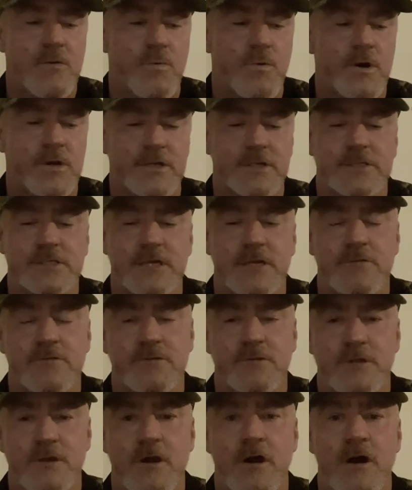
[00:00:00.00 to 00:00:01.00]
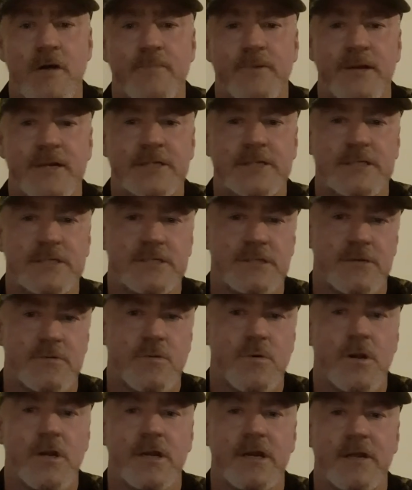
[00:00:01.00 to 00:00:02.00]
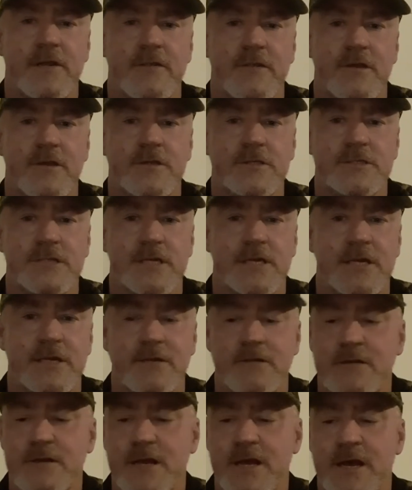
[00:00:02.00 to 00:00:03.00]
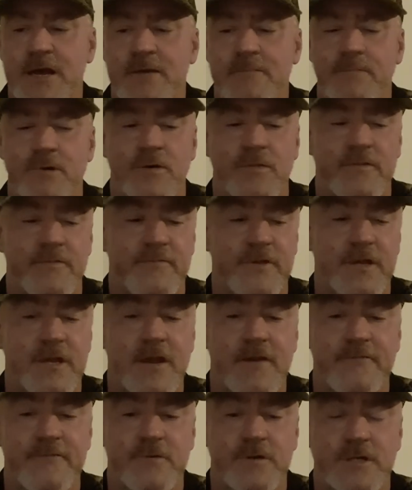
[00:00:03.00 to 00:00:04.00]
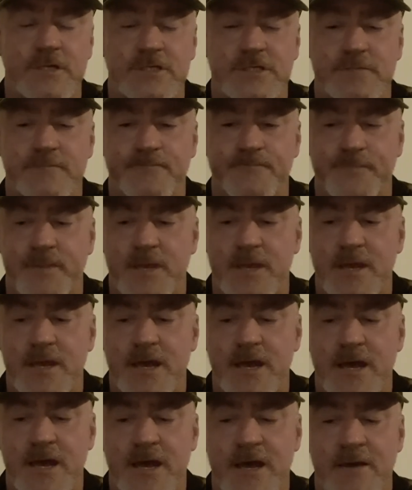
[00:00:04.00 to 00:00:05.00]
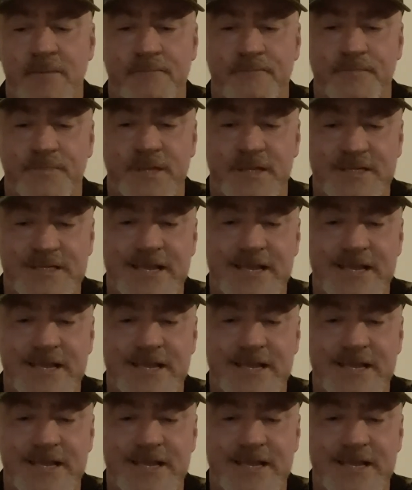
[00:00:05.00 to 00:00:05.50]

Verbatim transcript: what you see through the eyepiece is the quality that you're seeing on the video footage. The